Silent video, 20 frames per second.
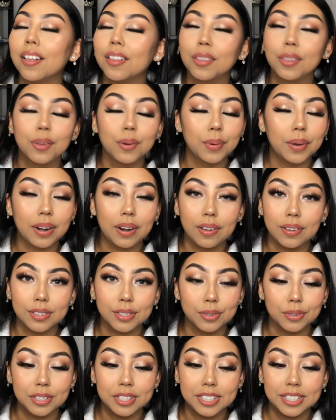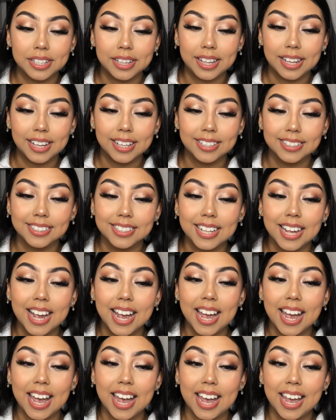doing all sorts of things,
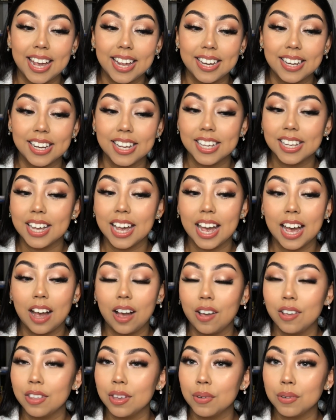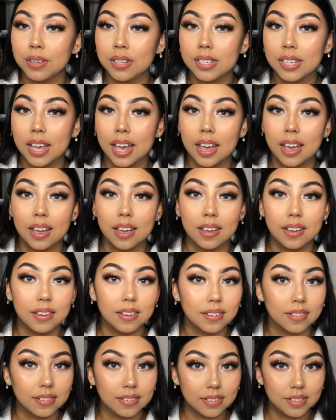and all they would say,
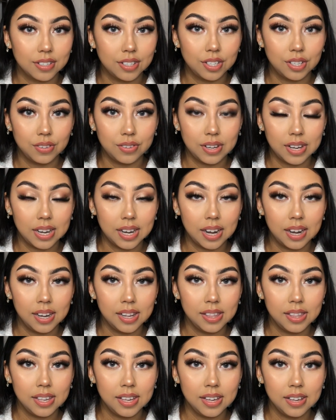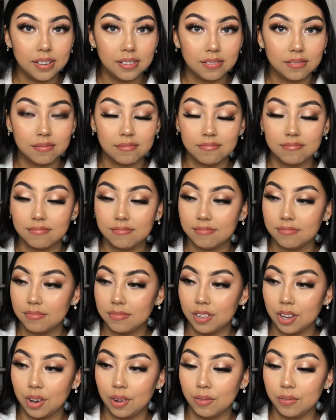do you need anything?
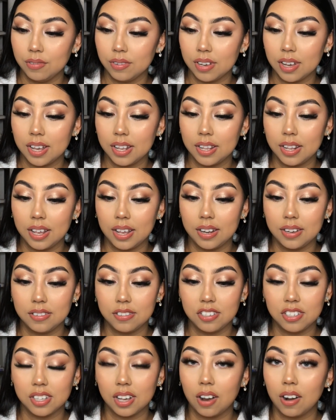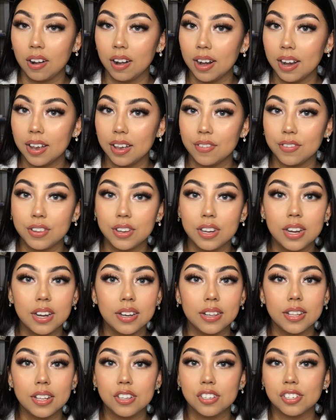No. And then she said, all right, if you need
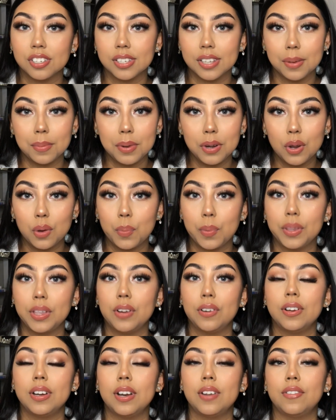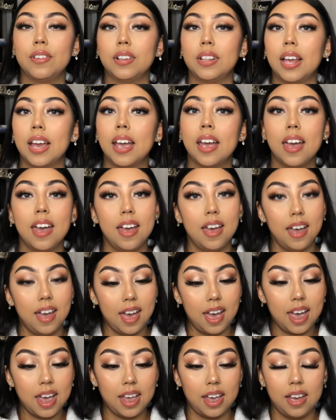anything, just let me know. But they were never like,
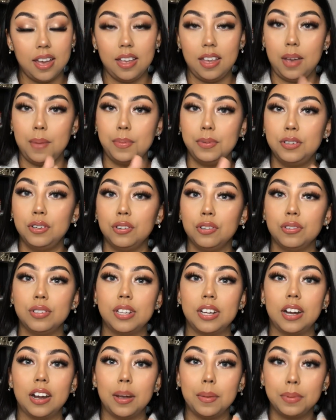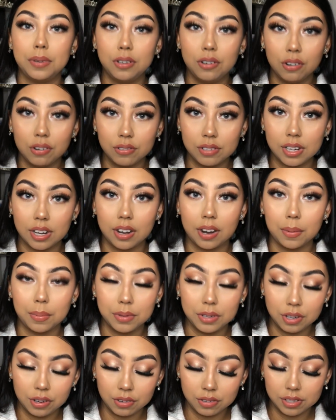hey, epidural's here, epidural's here,
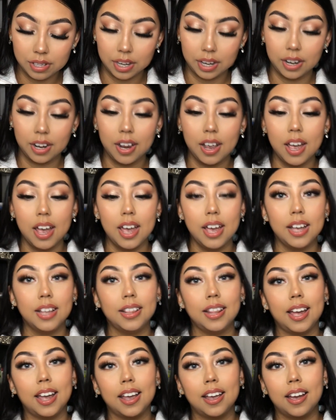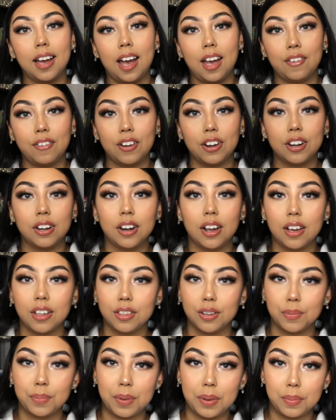epidural's here. Like I've heard
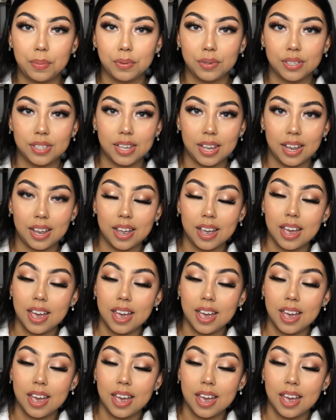other people say